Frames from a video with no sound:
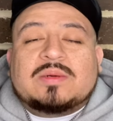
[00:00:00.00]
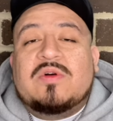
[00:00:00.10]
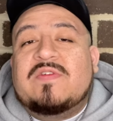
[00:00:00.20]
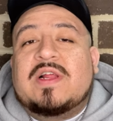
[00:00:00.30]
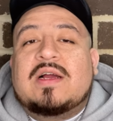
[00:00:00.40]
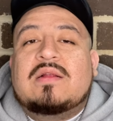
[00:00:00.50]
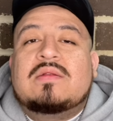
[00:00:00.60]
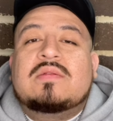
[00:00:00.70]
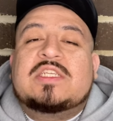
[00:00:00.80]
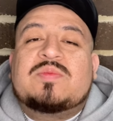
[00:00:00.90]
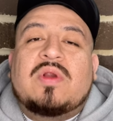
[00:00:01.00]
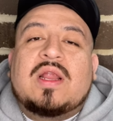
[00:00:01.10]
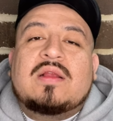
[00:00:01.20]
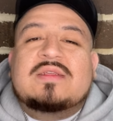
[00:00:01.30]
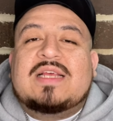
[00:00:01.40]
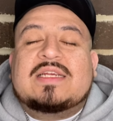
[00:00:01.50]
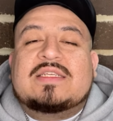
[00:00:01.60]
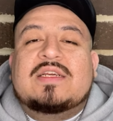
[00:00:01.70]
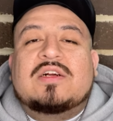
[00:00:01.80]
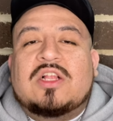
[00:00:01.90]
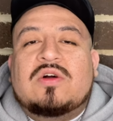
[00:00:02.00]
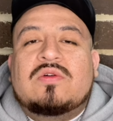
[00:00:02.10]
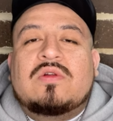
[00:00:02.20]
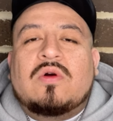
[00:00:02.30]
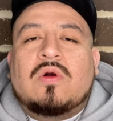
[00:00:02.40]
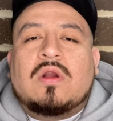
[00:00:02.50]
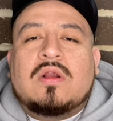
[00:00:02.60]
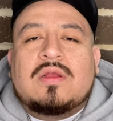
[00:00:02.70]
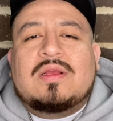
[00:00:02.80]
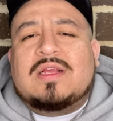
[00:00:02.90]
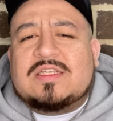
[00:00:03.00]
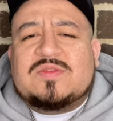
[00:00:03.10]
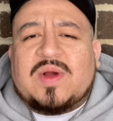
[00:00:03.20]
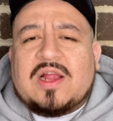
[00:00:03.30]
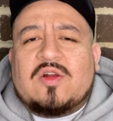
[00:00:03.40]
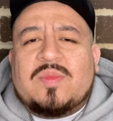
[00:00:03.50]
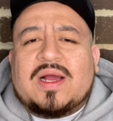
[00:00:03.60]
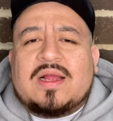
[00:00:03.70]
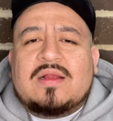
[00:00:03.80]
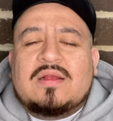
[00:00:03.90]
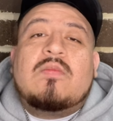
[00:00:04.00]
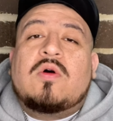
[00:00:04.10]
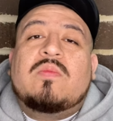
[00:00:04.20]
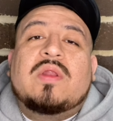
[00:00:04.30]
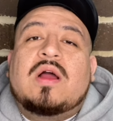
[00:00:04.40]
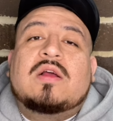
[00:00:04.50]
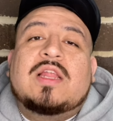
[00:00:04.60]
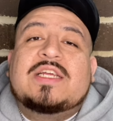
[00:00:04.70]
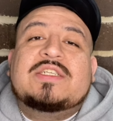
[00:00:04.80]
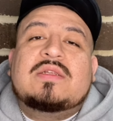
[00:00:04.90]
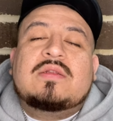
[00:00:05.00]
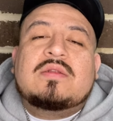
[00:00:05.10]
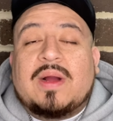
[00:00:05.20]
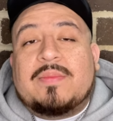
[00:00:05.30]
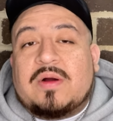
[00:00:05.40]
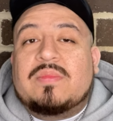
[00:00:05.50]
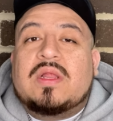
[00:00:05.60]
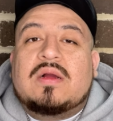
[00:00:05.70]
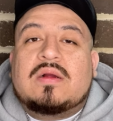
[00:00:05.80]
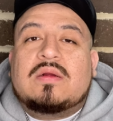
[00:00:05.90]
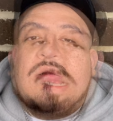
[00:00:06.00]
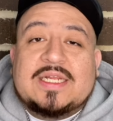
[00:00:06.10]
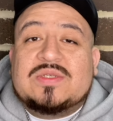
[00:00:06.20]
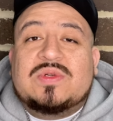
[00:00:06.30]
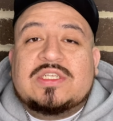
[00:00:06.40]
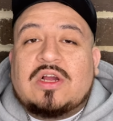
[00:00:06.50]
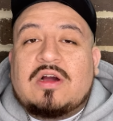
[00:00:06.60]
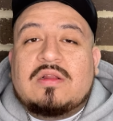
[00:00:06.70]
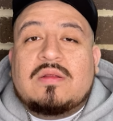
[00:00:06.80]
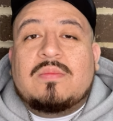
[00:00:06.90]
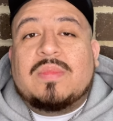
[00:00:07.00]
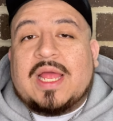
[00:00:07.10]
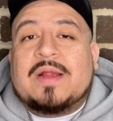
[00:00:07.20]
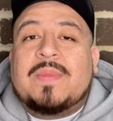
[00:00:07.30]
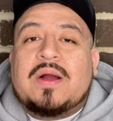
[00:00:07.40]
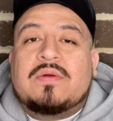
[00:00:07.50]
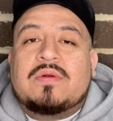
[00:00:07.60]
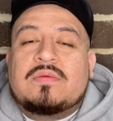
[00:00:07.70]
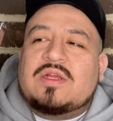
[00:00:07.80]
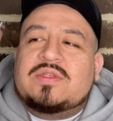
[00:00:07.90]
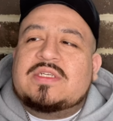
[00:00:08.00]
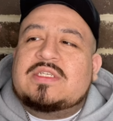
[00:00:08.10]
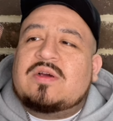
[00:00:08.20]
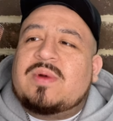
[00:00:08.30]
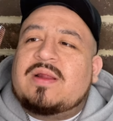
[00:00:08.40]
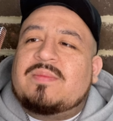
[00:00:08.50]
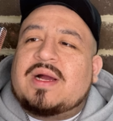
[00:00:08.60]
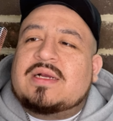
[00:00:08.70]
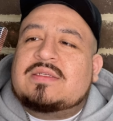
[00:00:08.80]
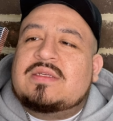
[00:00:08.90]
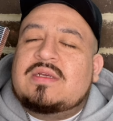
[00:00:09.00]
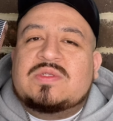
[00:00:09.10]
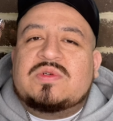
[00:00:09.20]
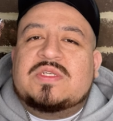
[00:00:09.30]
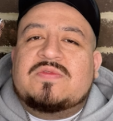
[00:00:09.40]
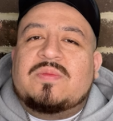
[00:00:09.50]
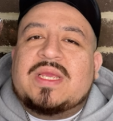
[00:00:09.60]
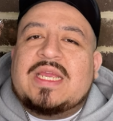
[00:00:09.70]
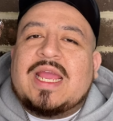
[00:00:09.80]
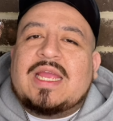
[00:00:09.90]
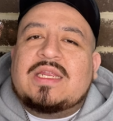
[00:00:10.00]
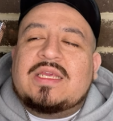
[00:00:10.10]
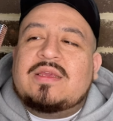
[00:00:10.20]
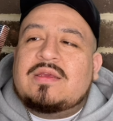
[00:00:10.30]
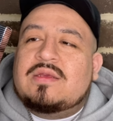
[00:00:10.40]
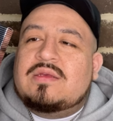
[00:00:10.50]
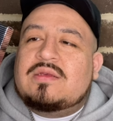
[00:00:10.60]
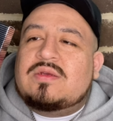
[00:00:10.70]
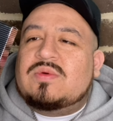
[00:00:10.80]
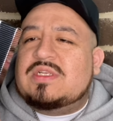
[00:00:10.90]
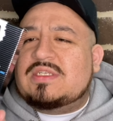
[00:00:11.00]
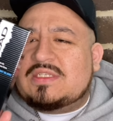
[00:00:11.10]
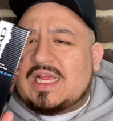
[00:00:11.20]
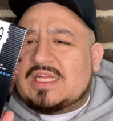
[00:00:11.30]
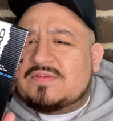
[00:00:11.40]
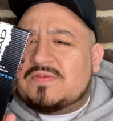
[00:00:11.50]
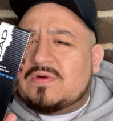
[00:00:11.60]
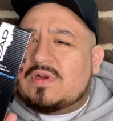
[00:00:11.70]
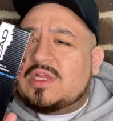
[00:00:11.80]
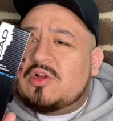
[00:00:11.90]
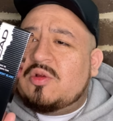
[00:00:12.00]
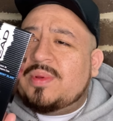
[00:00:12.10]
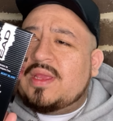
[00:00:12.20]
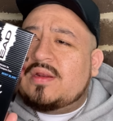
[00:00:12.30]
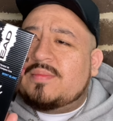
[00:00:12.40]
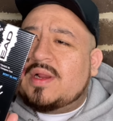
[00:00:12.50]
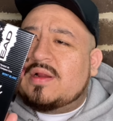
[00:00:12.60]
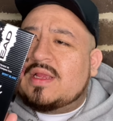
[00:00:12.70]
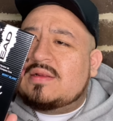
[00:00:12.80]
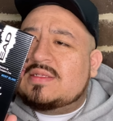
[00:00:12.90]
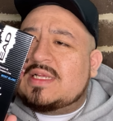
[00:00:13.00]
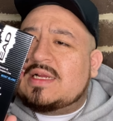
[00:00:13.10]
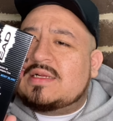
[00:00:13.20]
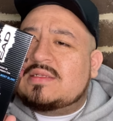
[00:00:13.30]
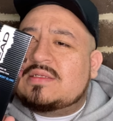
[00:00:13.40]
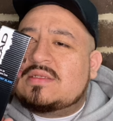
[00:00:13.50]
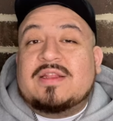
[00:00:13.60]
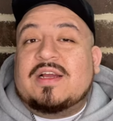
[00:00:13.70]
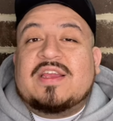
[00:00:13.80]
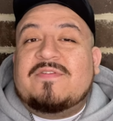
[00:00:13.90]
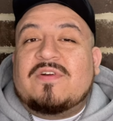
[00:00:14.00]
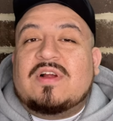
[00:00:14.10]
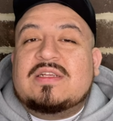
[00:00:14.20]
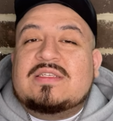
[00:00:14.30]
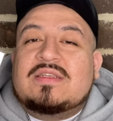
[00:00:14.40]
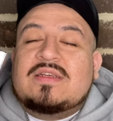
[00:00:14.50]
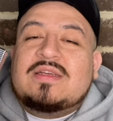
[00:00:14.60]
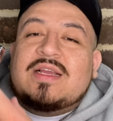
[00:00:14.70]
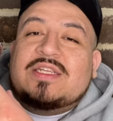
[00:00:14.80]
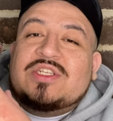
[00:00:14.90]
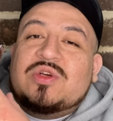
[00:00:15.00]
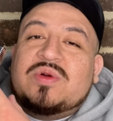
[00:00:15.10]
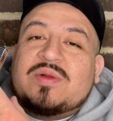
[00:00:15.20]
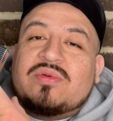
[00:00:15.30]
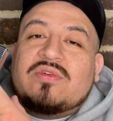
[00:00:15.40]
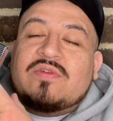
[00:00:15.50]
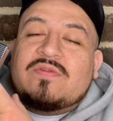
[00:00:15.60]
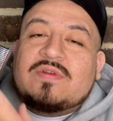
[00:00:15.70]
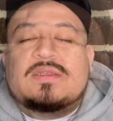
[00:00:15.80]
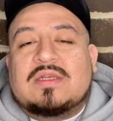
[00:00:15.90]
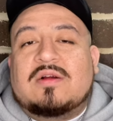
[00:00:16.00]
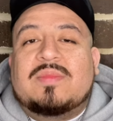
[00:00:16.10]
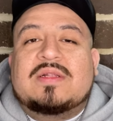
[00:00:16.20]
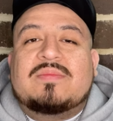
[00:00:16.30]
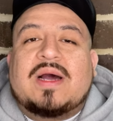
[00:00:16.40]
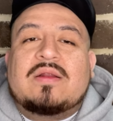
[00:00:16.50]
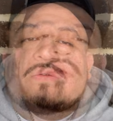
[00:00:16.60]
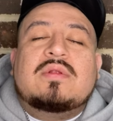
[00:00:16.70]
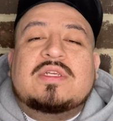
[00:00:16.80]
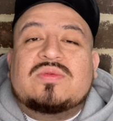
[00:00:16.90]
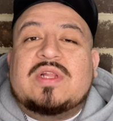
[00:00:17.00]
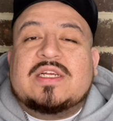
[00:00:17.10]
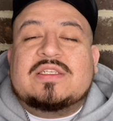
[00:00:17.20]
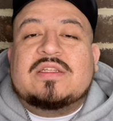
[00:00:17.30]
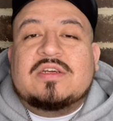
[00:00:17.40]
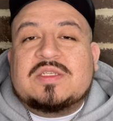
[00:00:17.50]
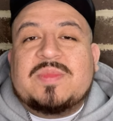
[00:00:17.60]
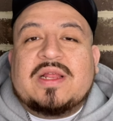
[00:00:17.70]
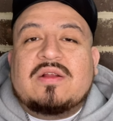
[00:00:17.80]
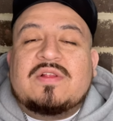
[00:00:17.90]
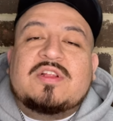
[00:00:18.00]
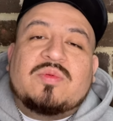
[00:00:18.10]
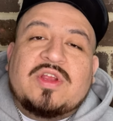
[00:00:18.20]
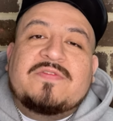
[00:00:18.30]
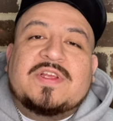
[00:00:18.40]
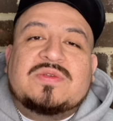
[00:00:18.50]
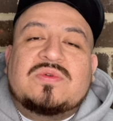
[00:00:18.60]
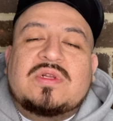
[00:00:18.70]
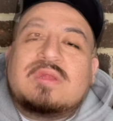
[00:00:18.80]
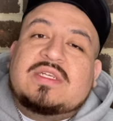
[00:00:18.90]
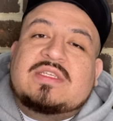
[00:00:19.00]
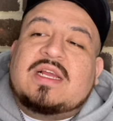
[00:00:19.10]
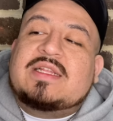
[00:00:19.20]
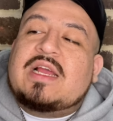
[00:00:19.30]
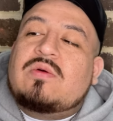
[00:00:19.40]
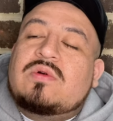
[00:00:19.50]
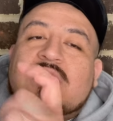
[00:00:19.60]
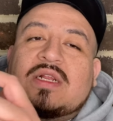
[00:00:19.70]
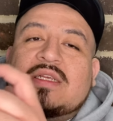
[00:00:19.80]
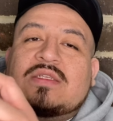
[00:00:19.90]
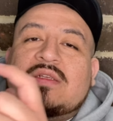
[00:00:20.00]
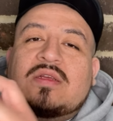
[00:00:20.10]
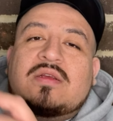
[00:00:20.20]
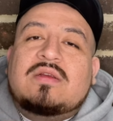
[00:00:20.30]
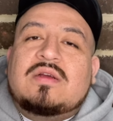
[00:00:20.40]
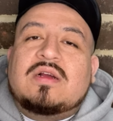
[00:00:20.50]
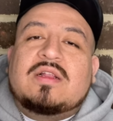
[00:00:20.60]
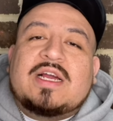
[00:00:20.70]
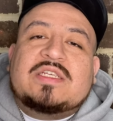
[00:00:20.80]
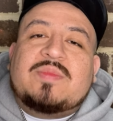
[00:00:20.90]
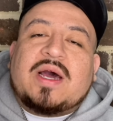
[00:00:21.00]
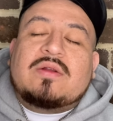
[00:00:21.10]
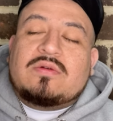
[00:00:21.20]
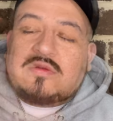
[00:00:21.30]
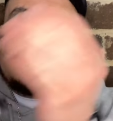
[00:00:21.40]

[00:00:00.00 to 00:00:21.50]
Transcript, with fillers: moving on, this spray is actually a clone or inspired by Mont Blanc Legend by Mont Blanc, and this one is called Black Mountain. Now, as you can tell by the box, this one is from EAD, which stands for European American Designs, and lucky for us, it's new and improved. Let's talk about the bottle. This one actually looks better than the previous one, but just like that one, it is a glass bottle